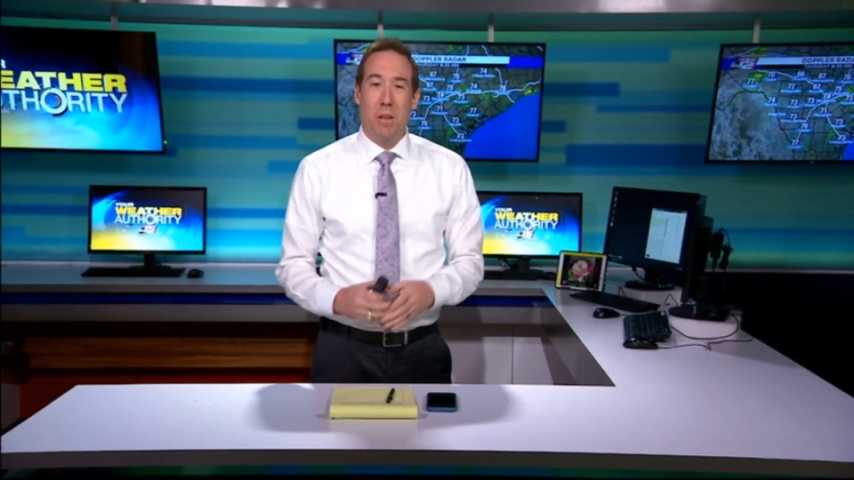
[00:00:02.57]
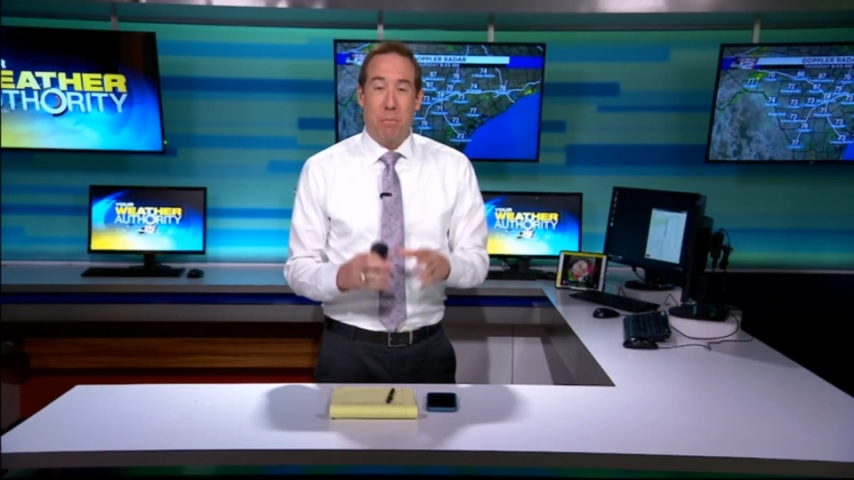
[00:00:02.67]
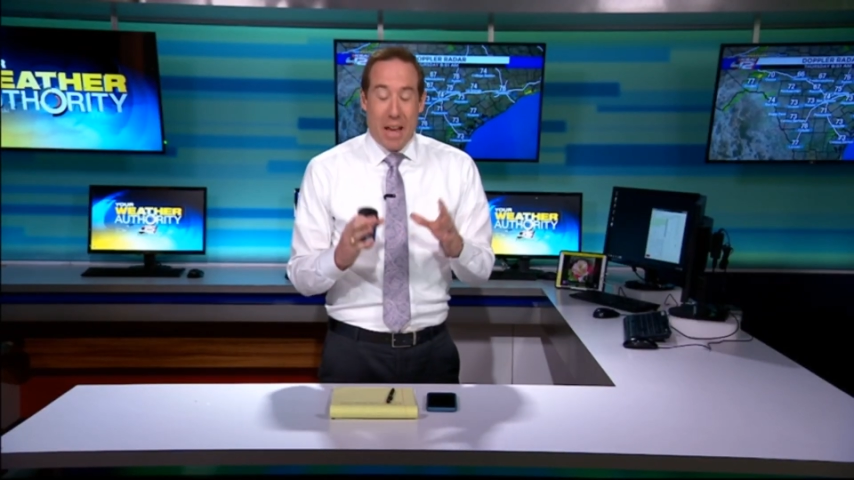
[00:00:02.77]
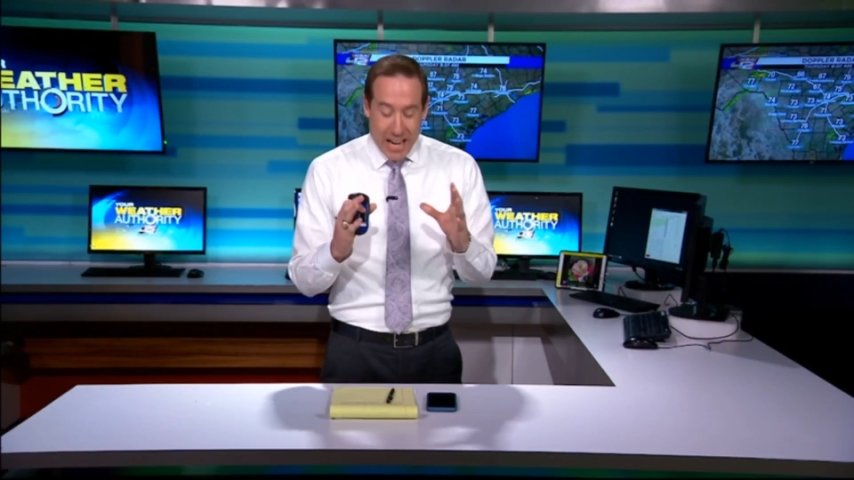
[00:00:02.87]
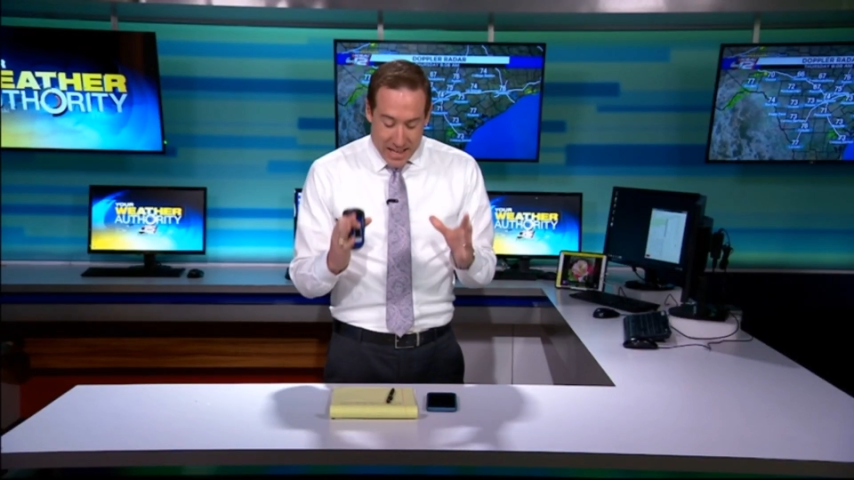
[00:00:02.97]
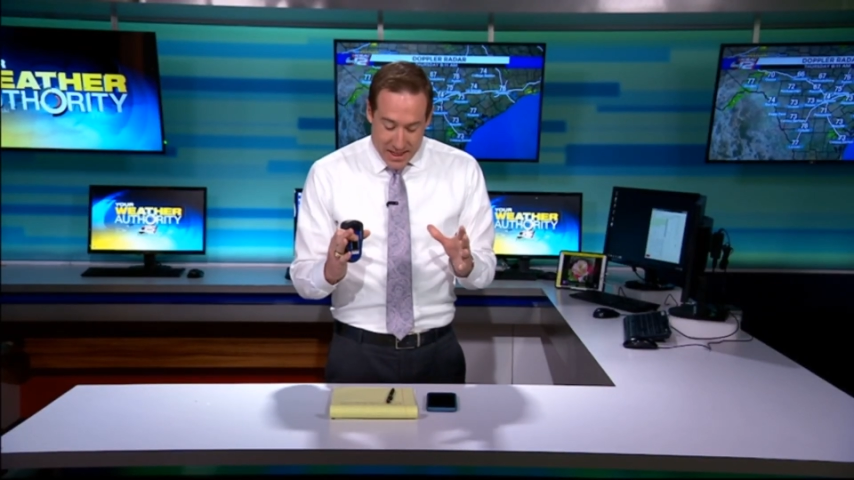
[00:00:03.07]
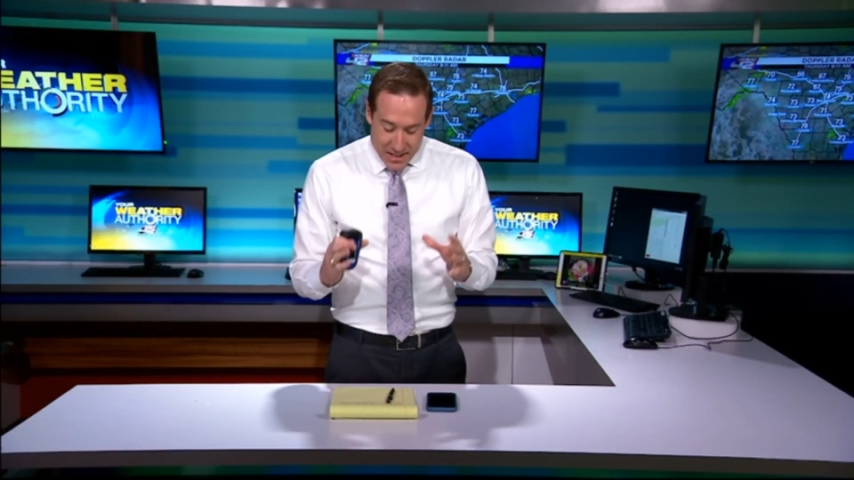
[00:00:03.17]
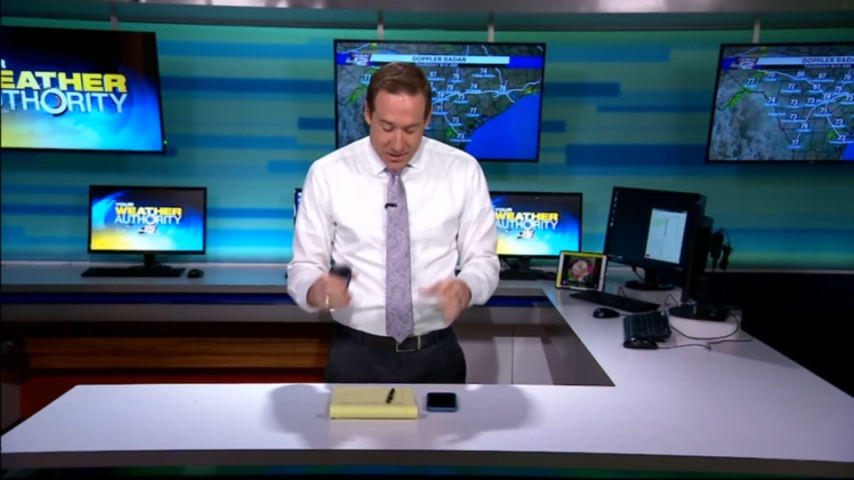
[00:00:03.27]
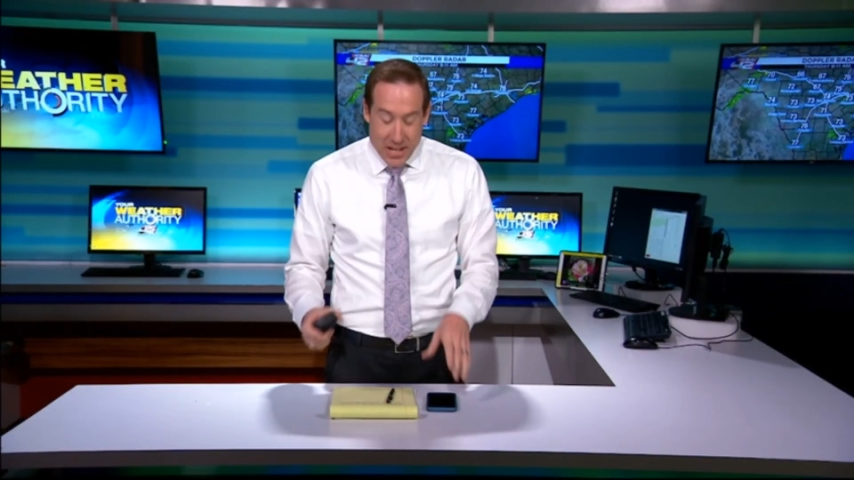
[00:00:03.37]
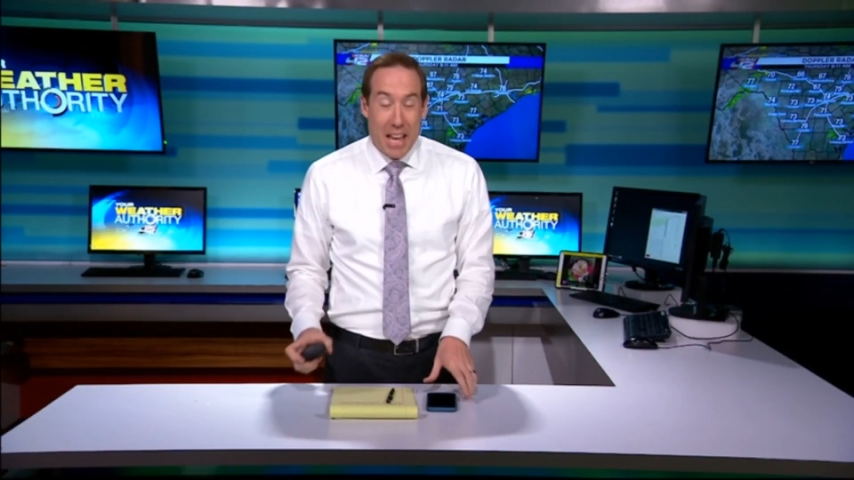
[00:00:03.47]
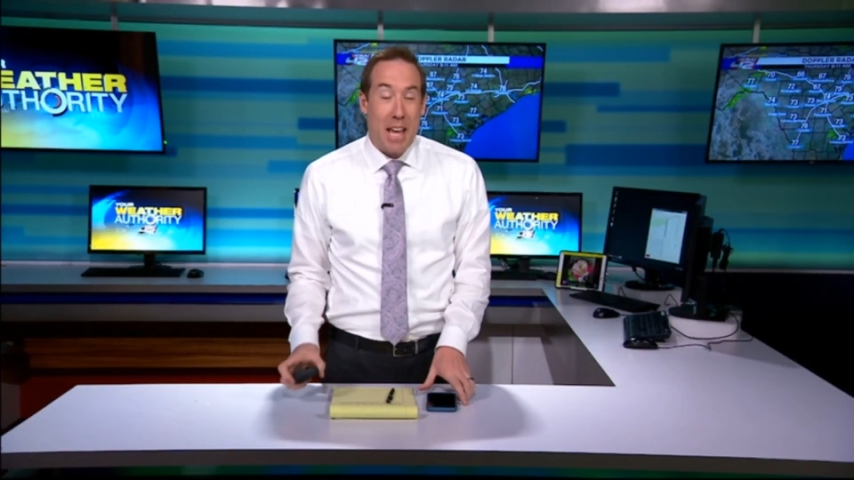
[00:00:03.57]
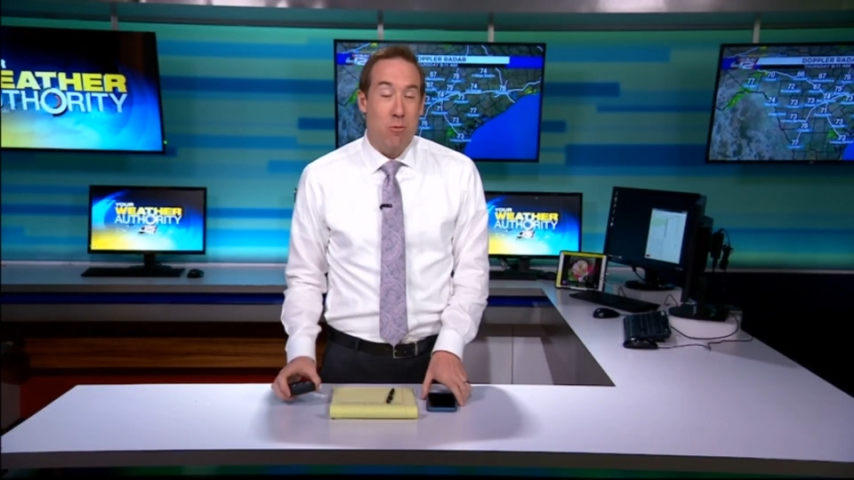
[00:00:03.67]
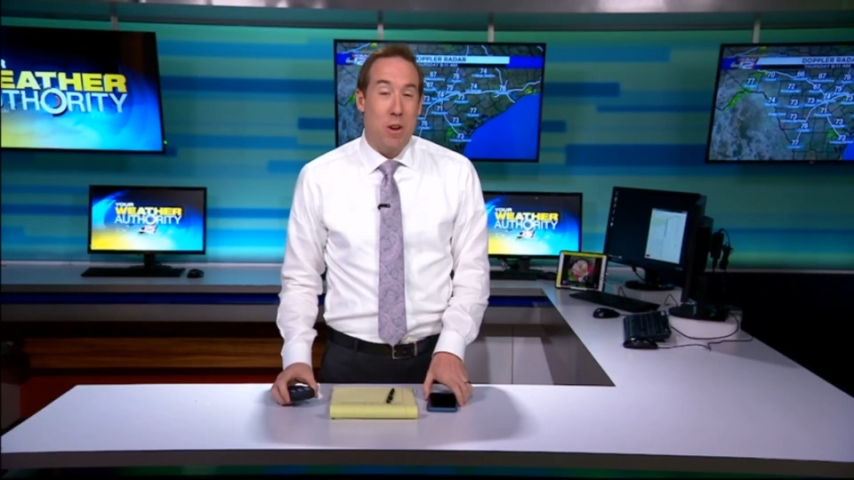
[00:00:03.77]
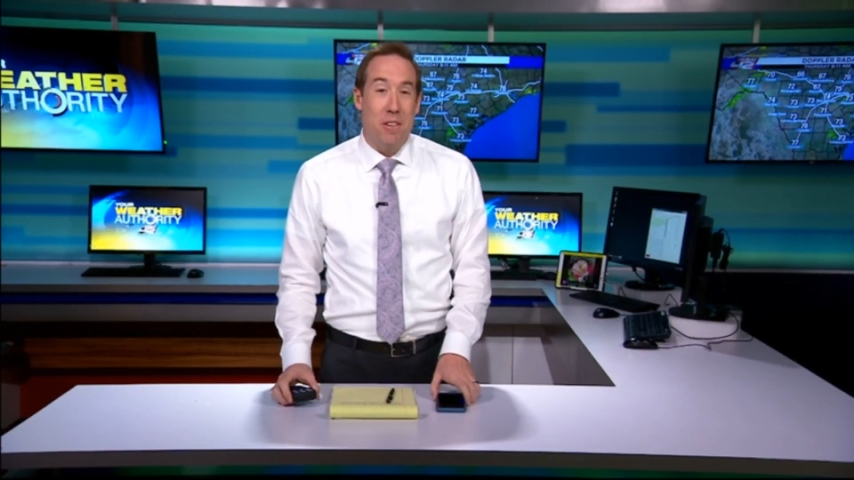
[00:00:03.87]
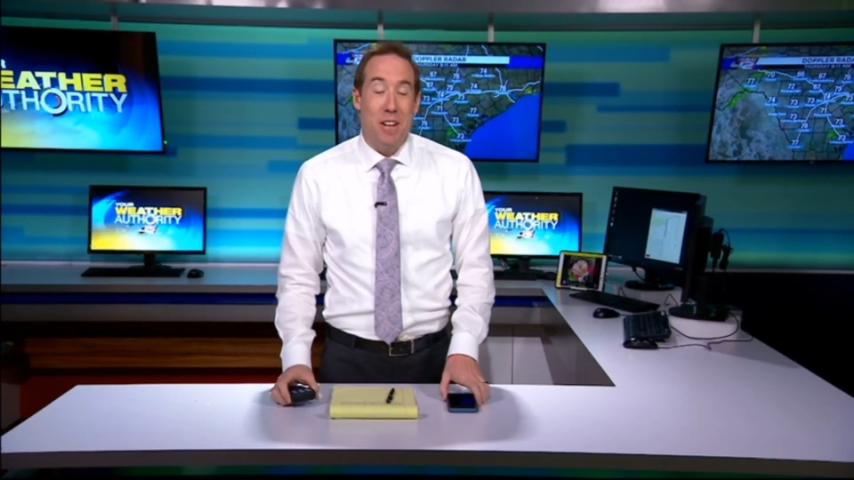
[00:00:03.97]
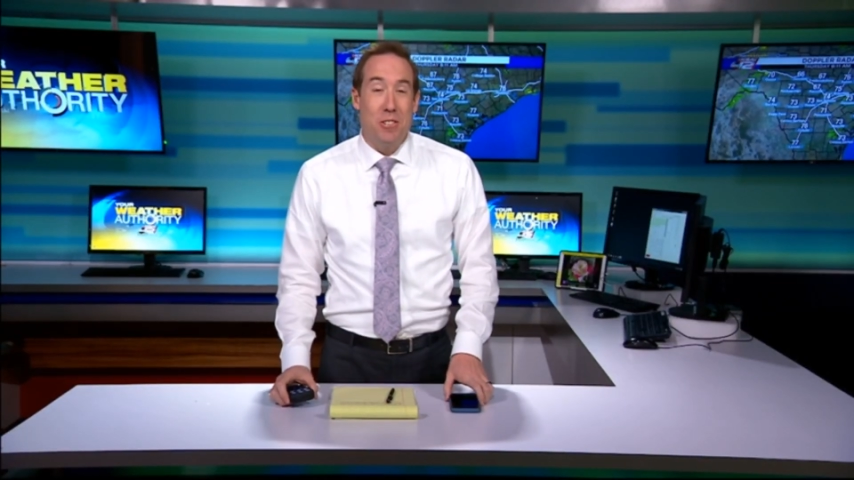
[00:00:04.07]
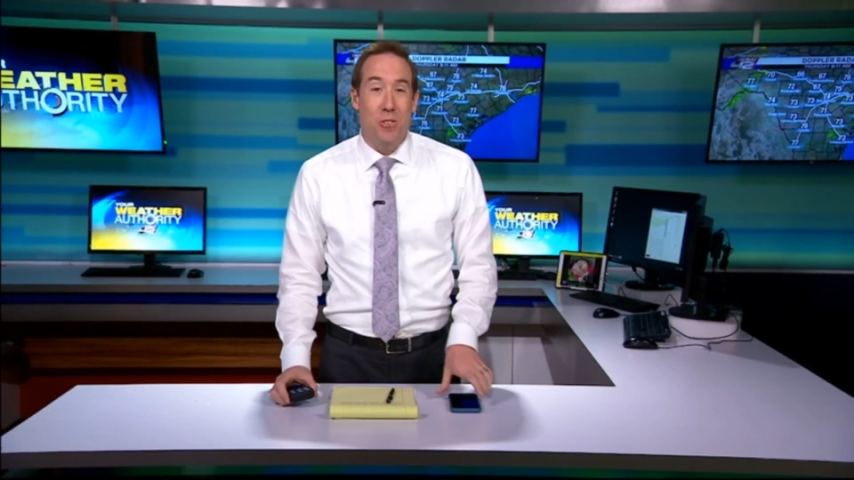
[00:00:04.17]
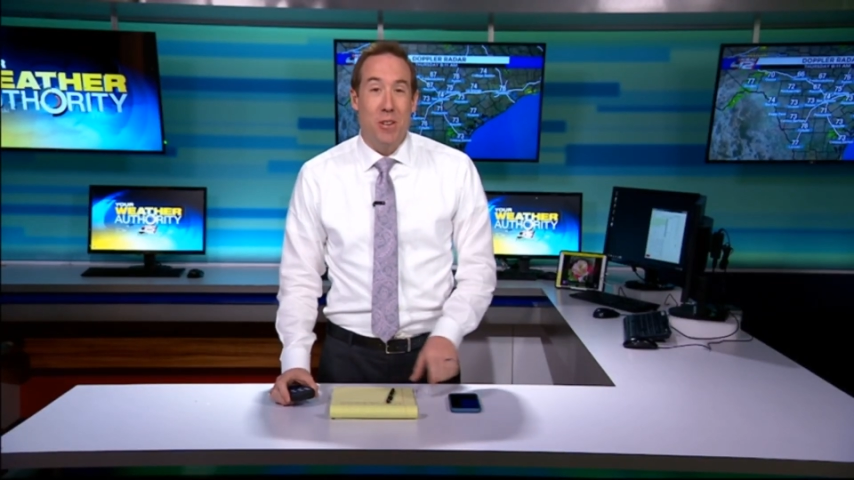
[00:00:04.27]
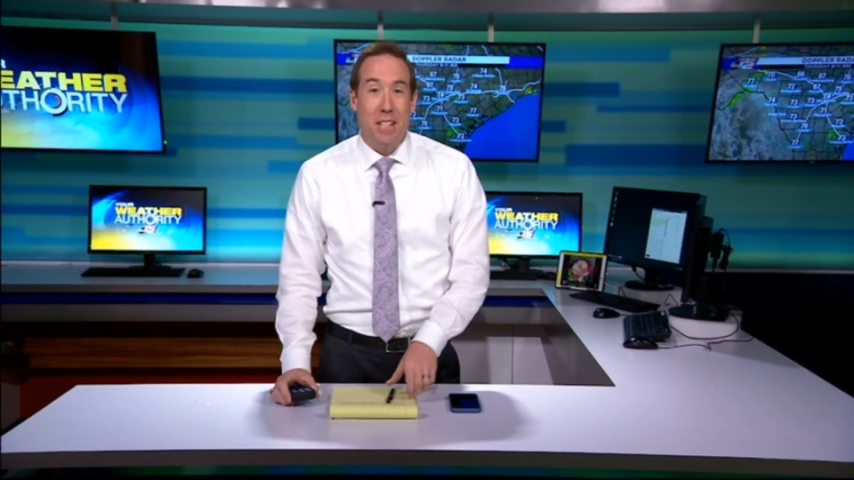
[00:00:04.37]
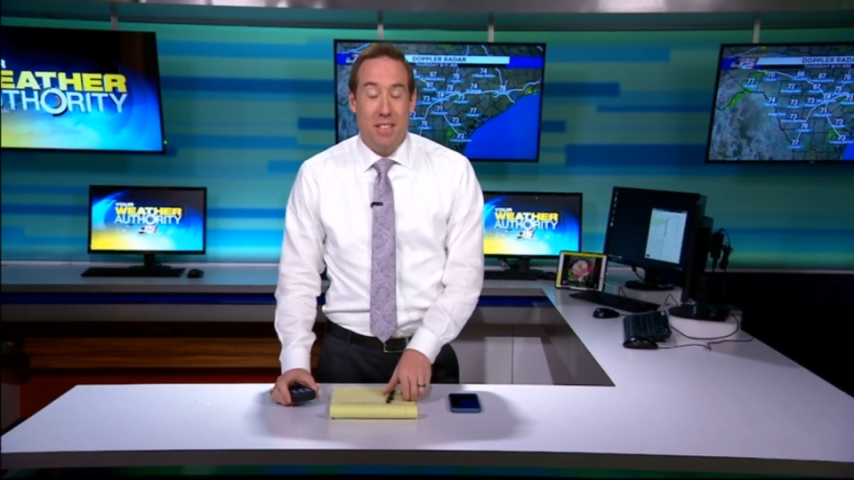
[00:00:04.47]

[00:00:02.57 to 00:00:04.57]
a look back at this day in weather history.